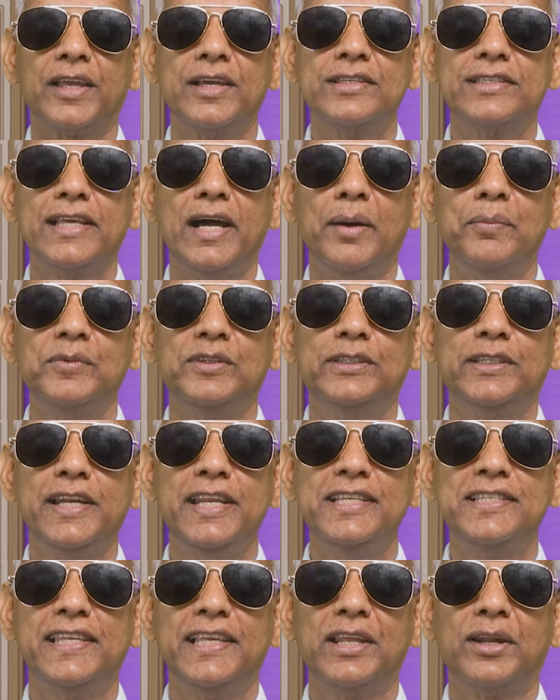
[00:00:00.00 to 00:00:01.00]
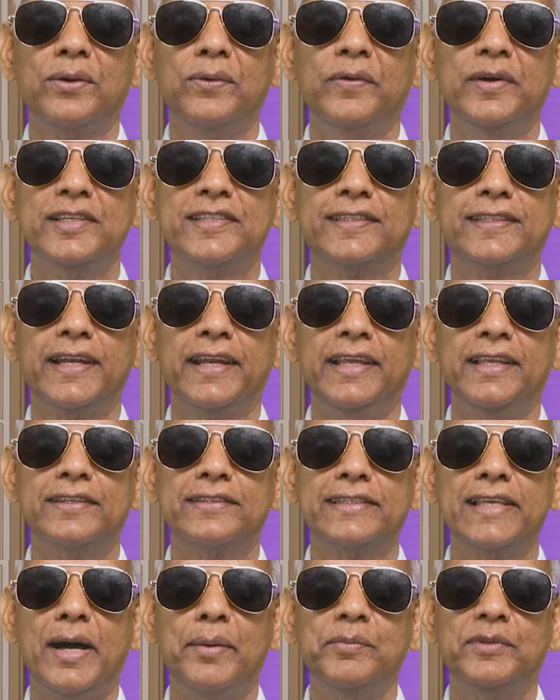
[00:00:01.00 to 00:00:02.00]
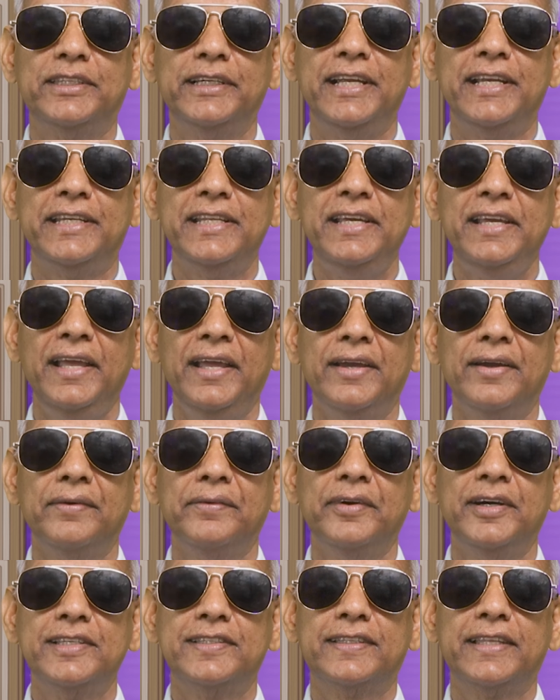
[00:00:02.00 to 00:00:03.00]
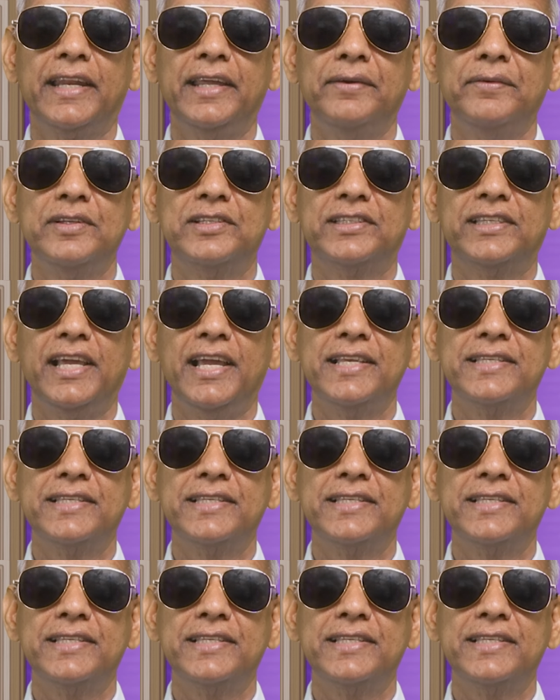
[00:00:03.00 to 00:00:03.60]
Psalm 30 verse 3, Psalm 30 verse 3, which